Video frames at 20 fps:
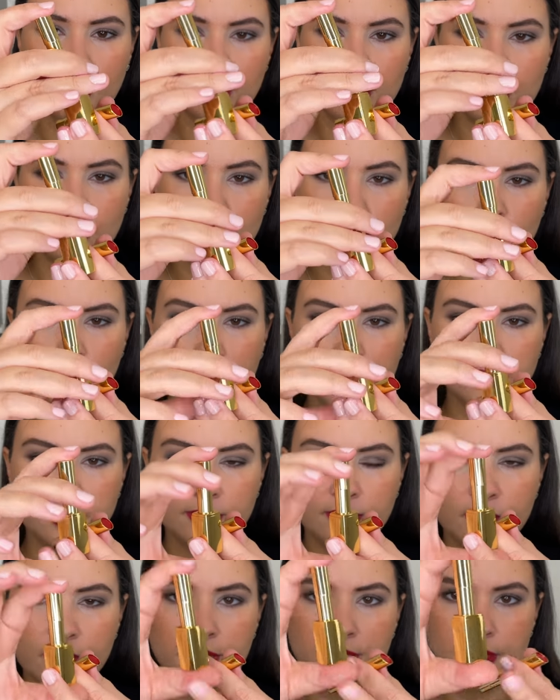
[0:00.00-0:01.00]
you
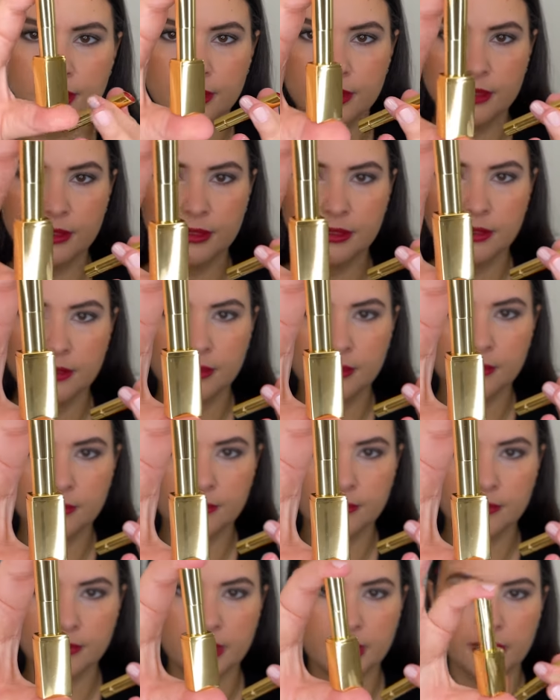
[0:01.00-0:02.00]
transfer it
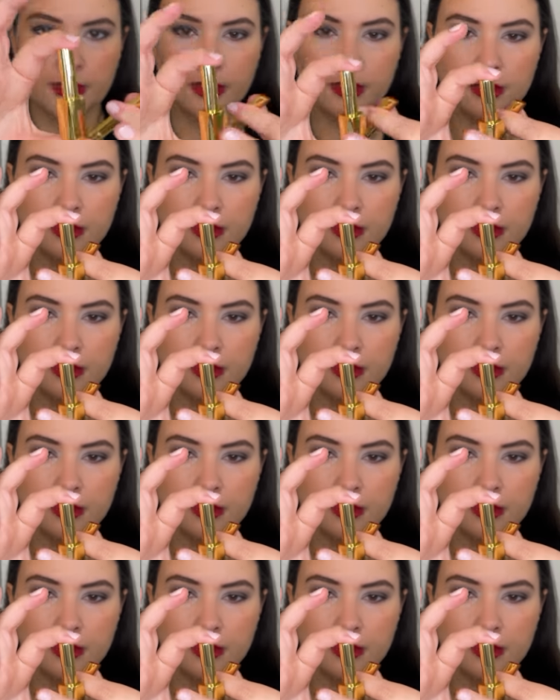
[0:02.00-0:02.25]
like